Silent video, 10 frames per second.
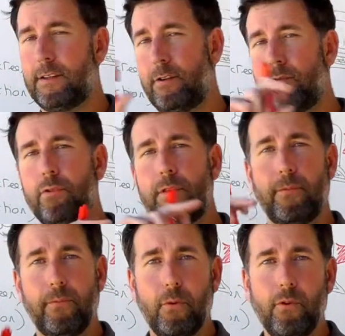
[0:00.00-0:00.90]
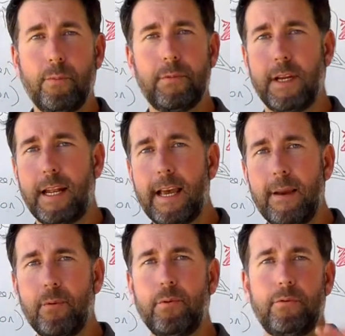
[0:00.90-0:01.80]
So draw your forms, your
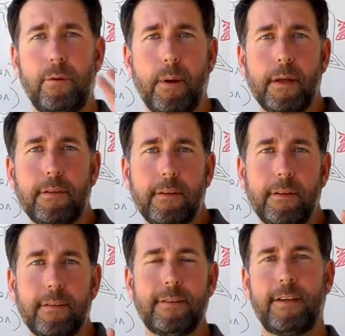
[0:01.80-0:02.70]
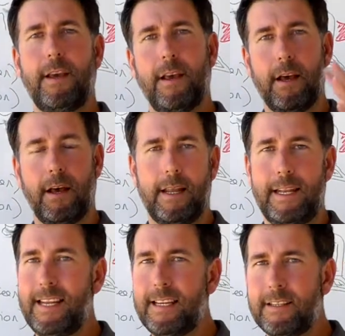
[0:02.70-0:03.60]
labels, your buttons,
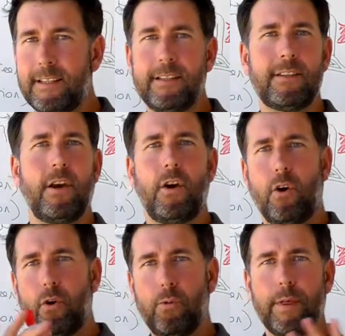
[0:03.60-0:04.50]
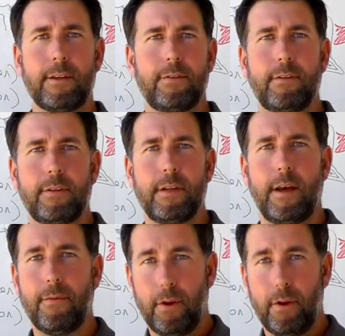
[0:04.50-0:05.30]
lists, all that sort of stuff.